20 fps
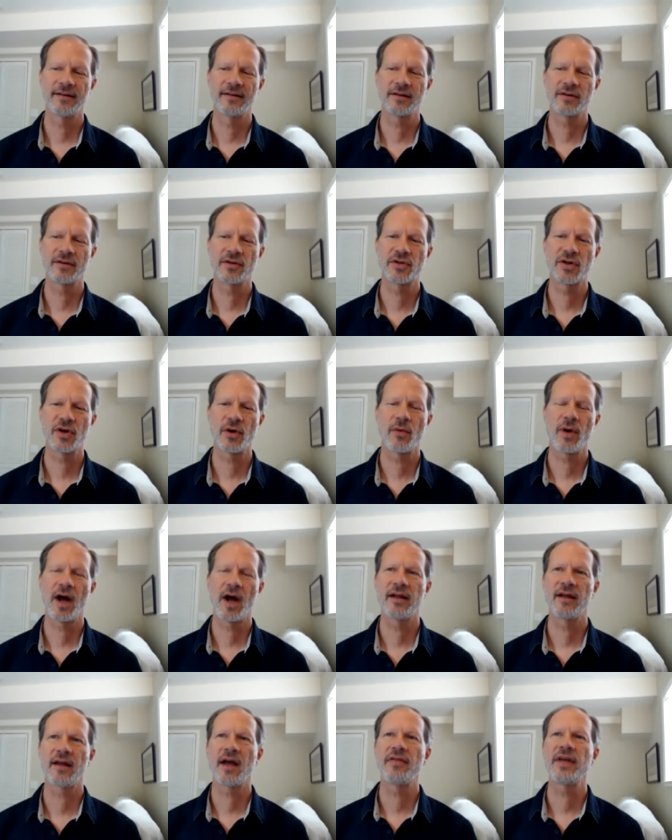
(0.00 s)
so
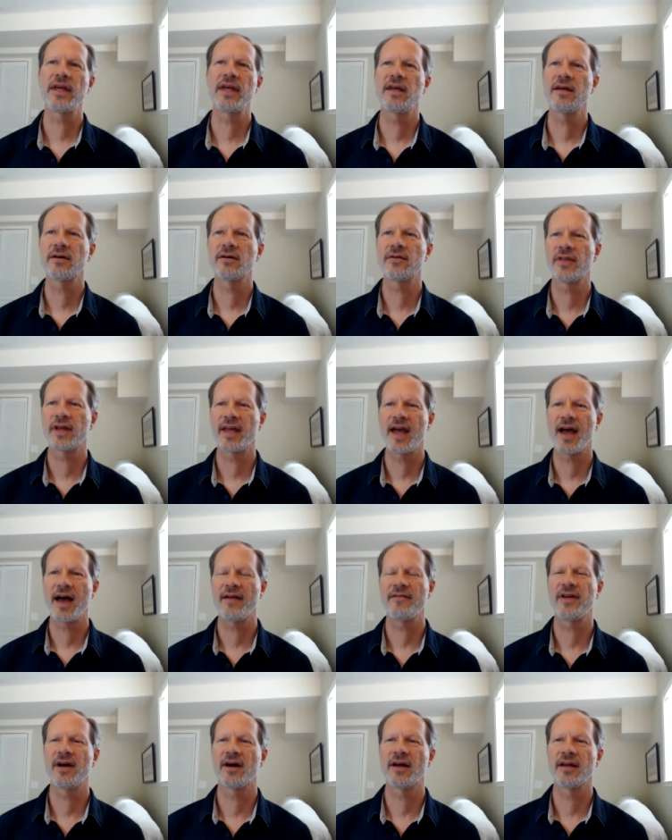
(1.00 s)
I, I, think here the
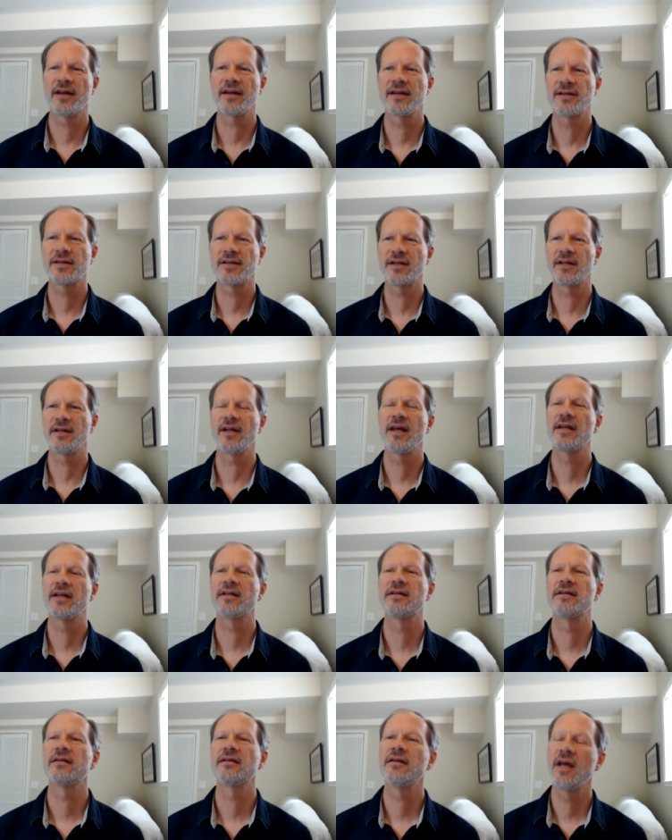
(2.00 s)
caveat is it, it
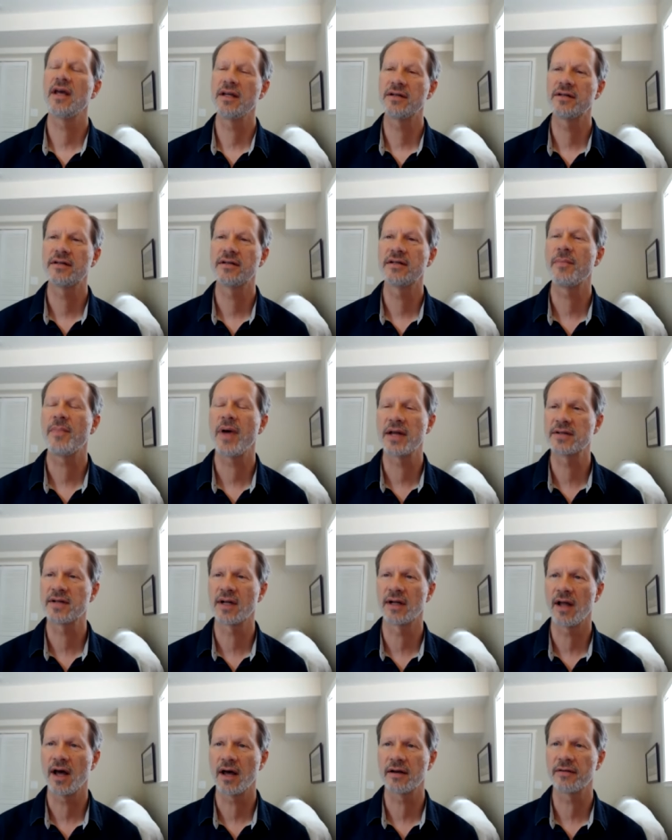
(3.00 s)
it depends on
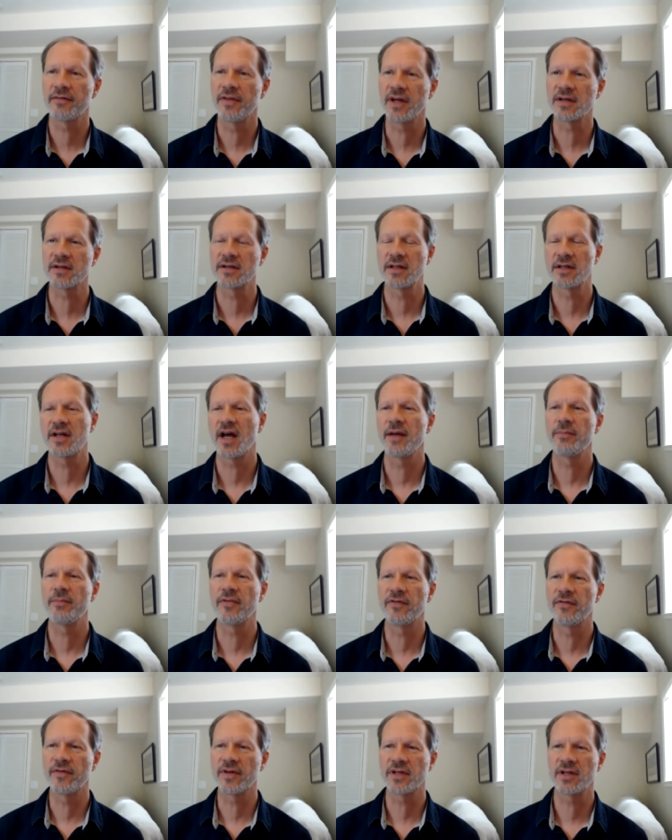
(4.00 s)
a lot of things the type
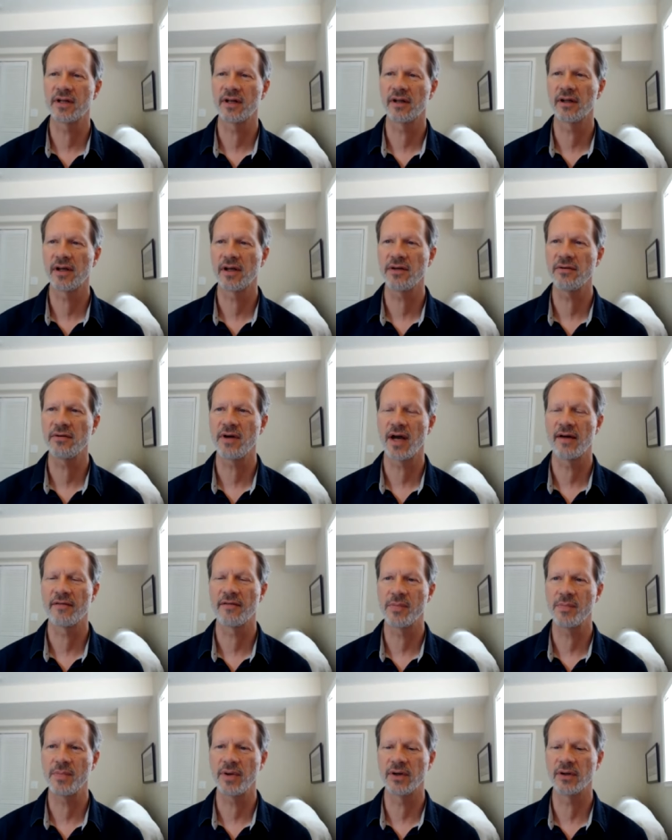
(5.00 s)
of facility you have
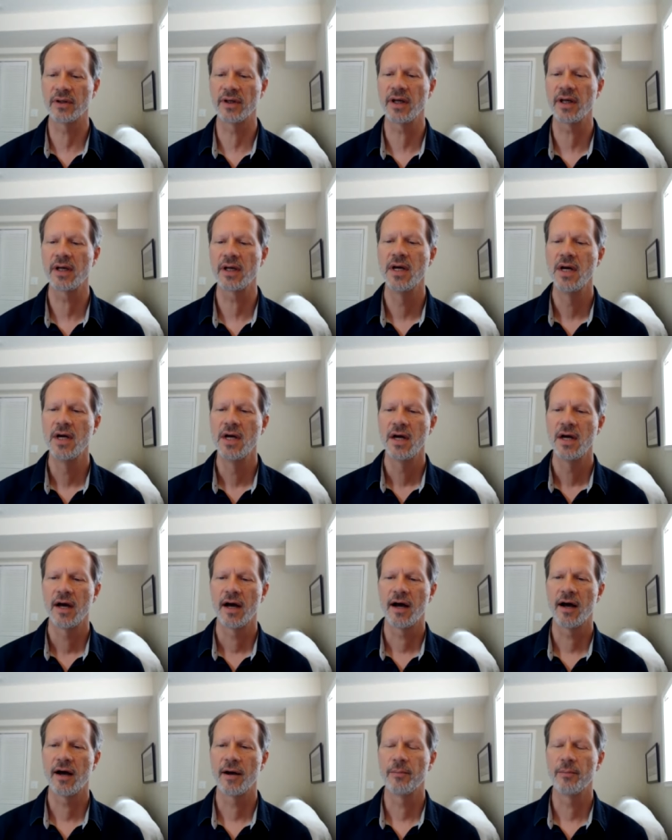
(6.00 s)
the building
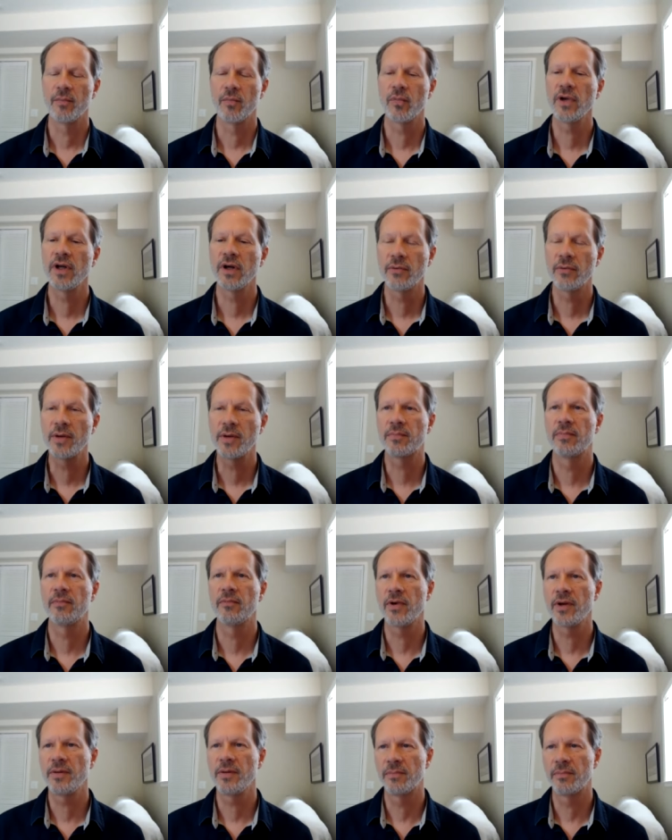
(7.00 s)
um, you know, we,
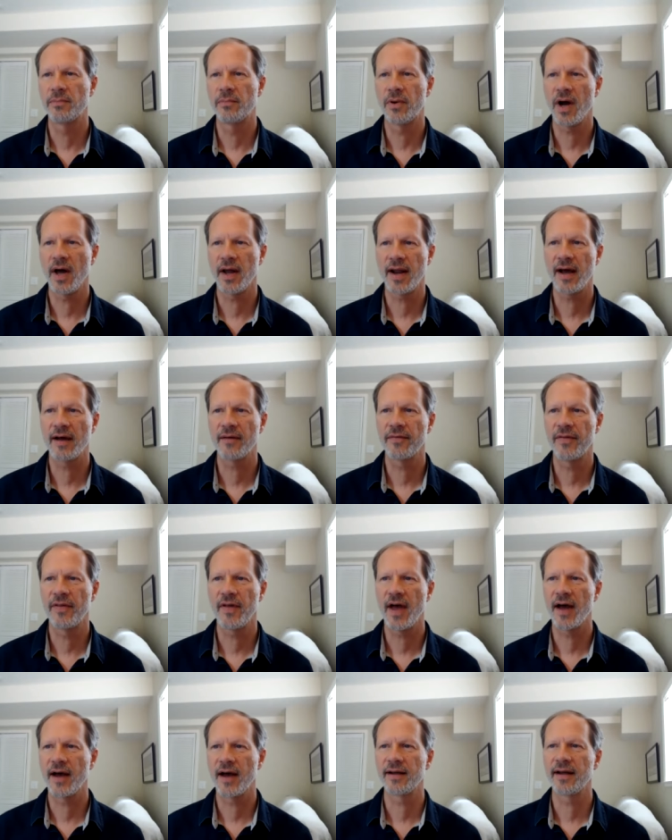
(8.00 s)
we brought out
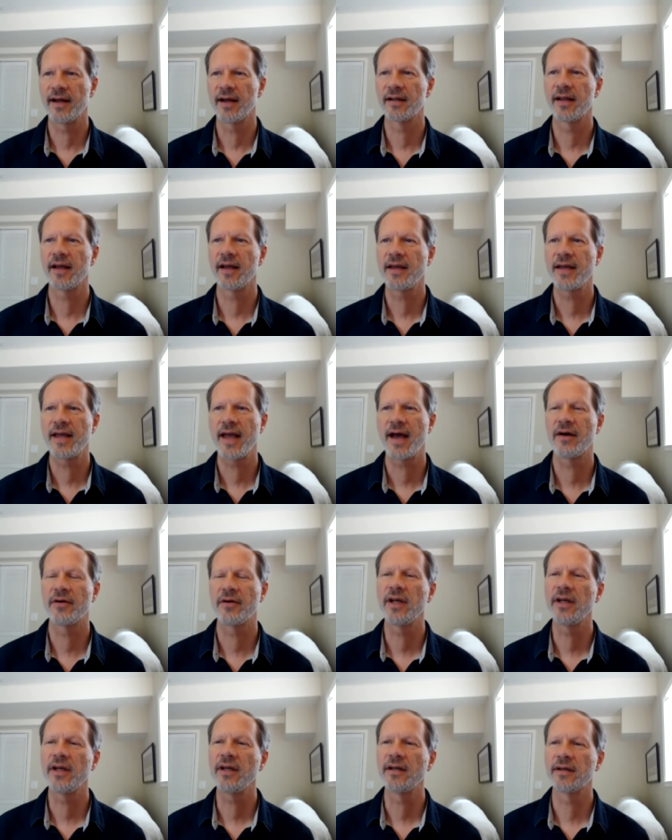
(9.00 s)
that LA
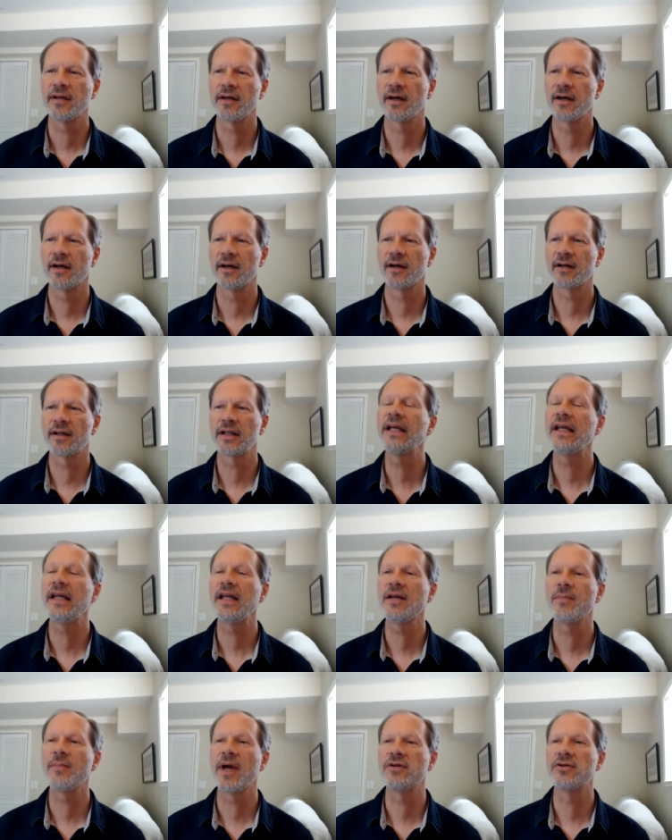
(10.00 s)
County uh,
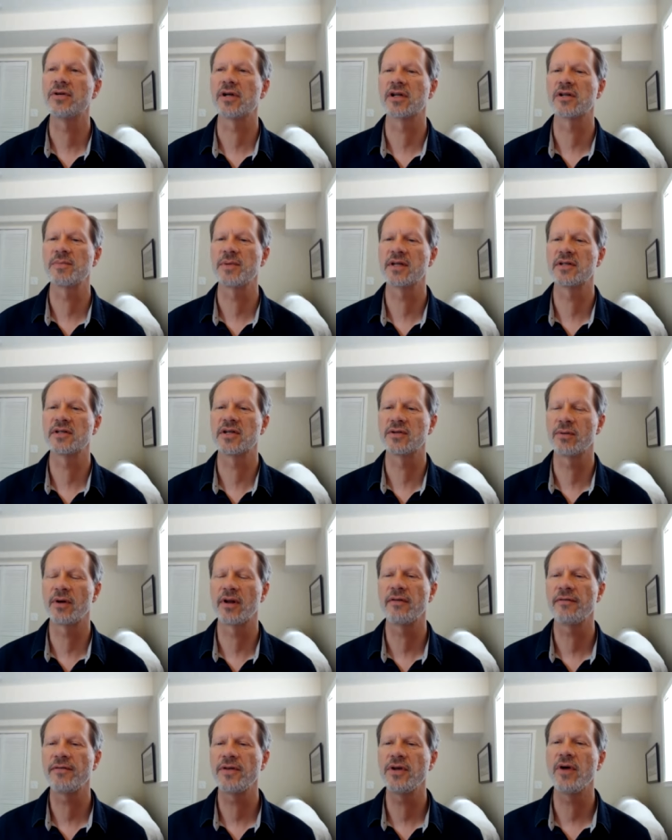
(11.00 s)
cleaning matrix because it's one
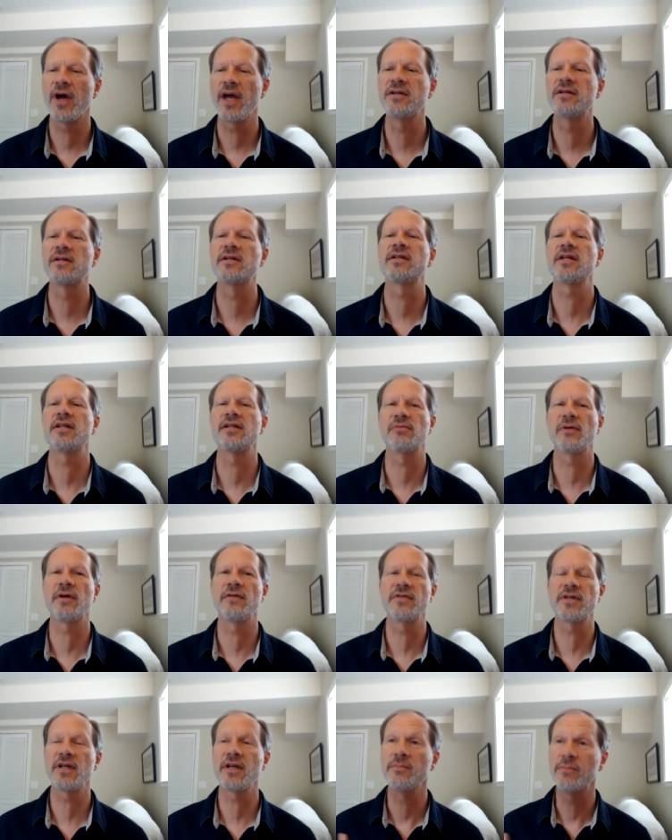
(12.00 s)
of the few agencies
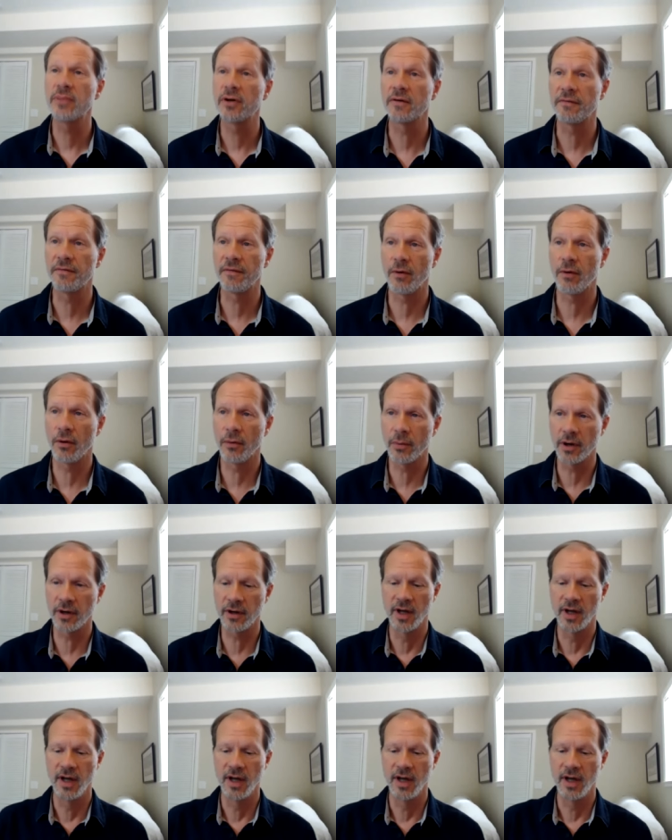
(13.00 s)
we've seen put forward,